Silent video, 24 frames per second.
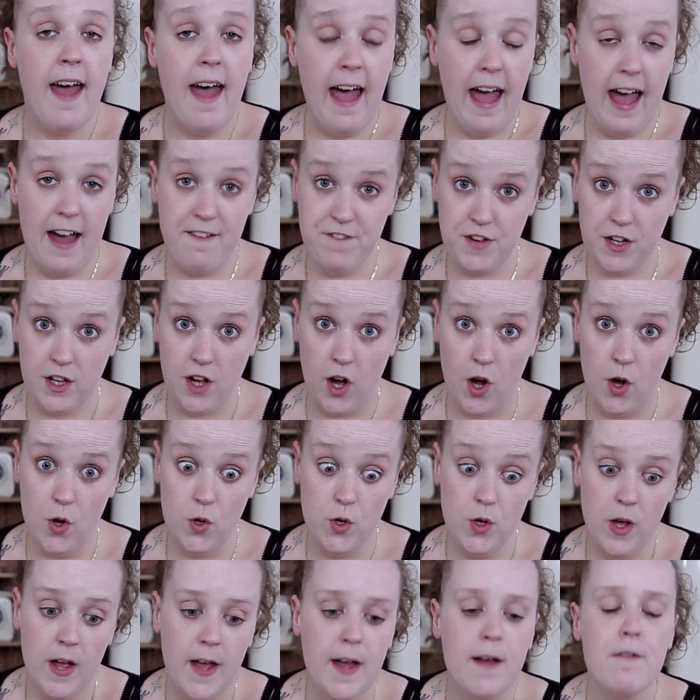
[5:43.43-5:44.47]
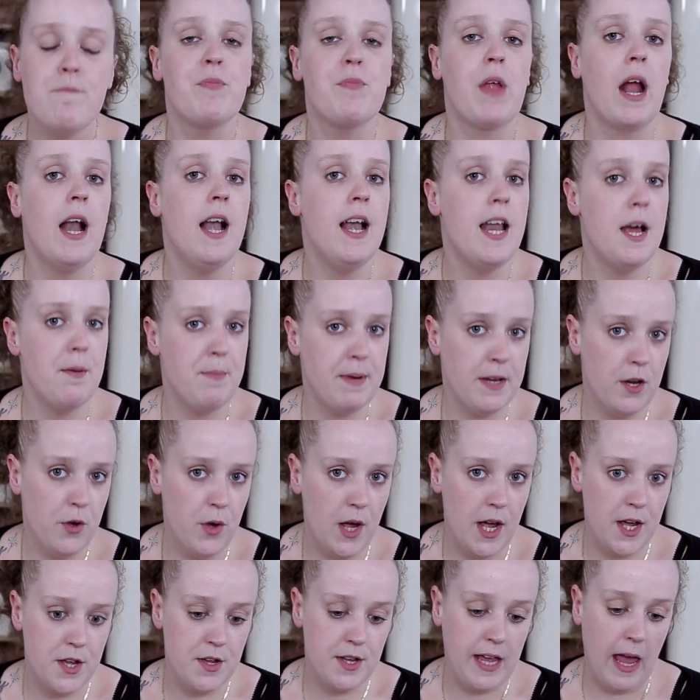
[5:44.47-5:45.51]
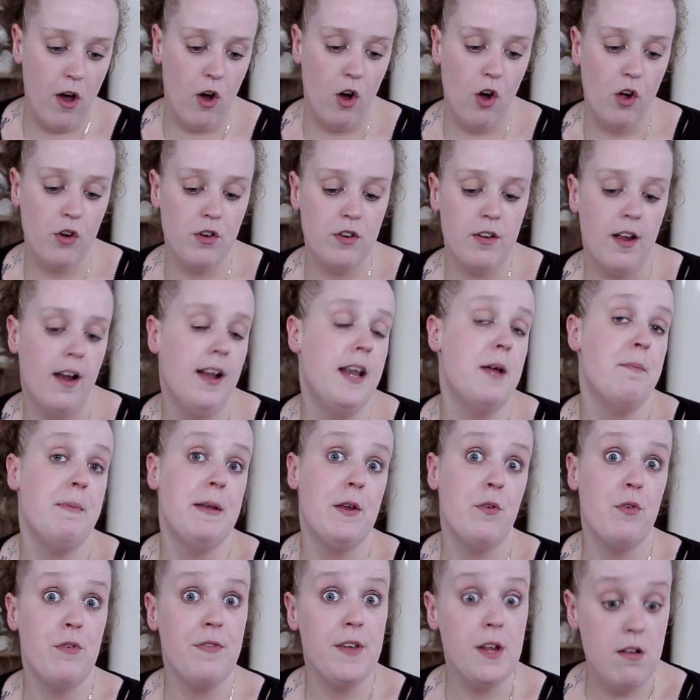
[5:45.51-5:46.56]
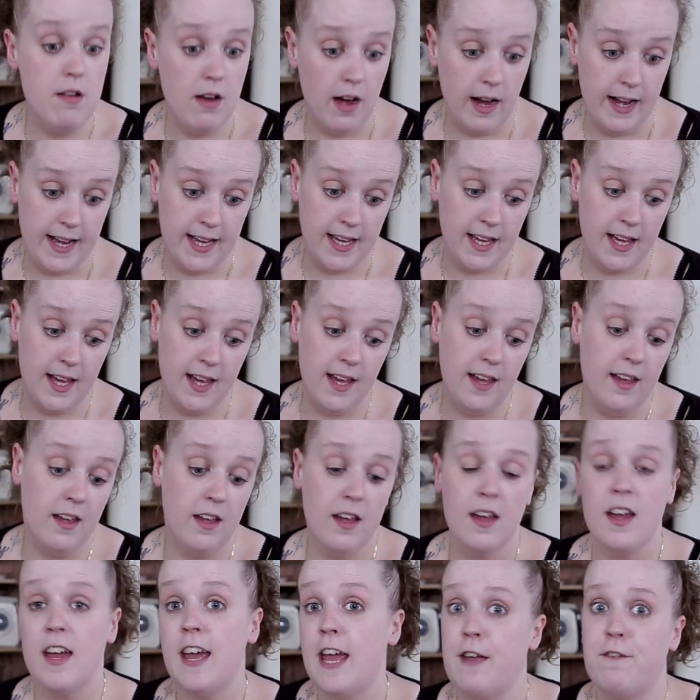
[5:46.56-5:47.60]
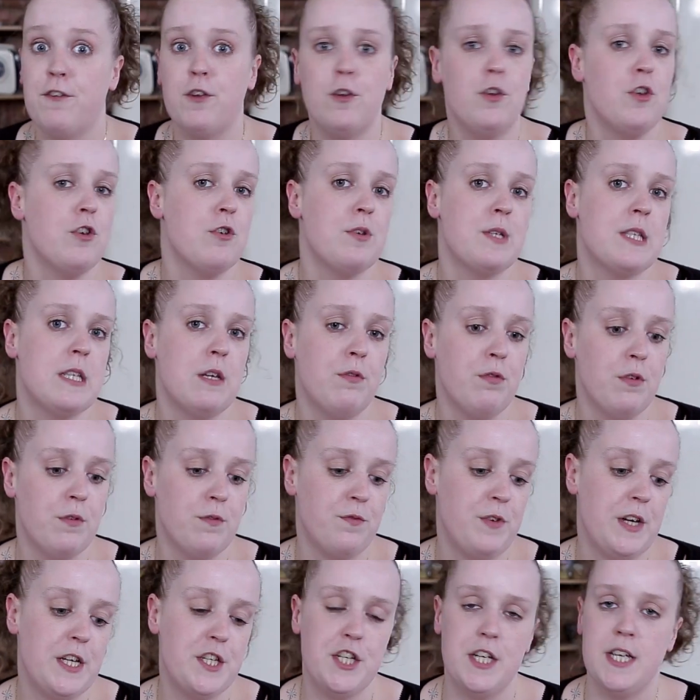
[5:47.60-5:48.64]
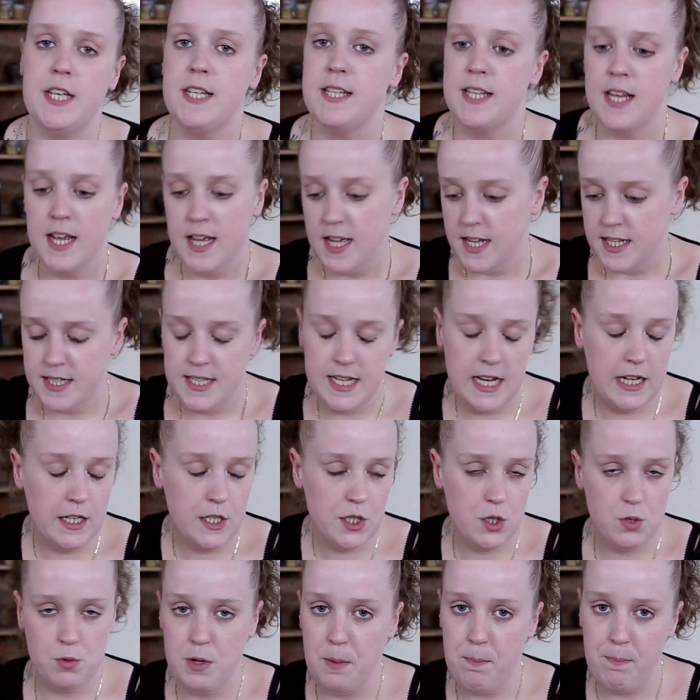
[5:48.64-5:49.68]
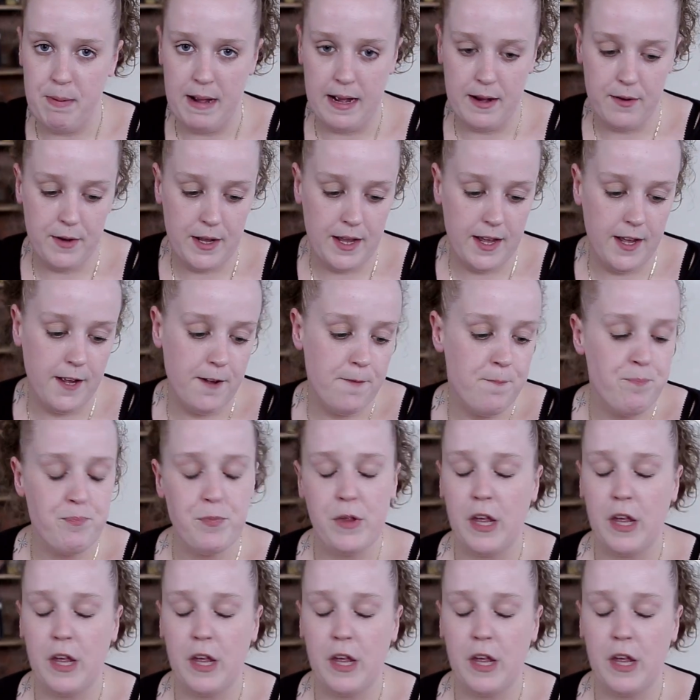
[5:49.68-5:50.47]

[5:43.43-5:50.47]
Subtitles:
Have a go, let me know how you get on, let me know if you like it. If you use different veggies, tell us all about it.